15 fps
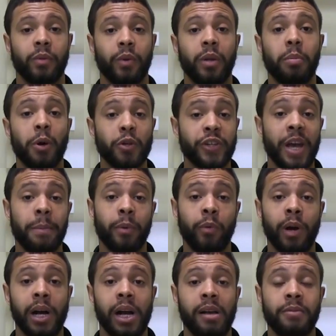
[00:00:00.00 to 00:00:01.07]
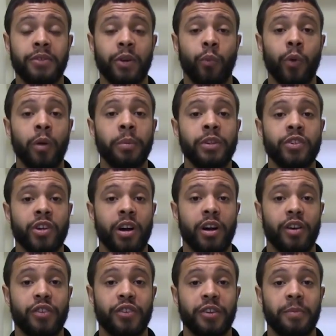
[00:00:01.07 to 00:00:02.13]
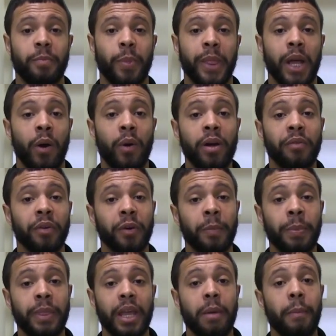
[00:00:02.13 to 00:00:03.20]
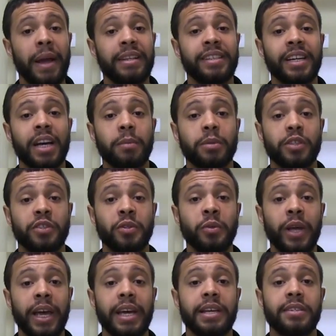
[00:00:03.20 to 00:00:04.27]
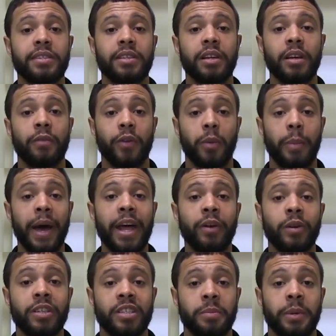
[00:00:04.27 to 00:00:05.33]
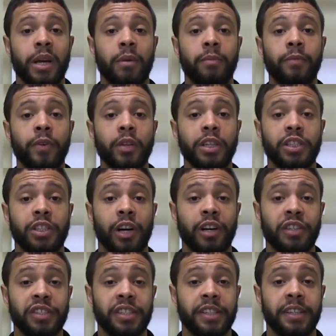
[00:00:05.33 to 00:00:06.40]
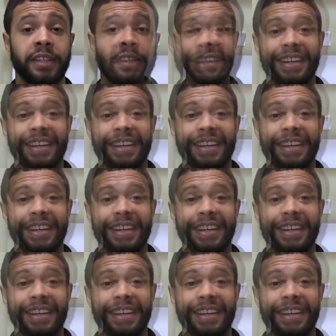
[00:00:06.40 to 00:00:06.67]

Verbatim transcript: When the post cap arrives, it will be charged. However, it may take up to two days for the batteries to become fully charged.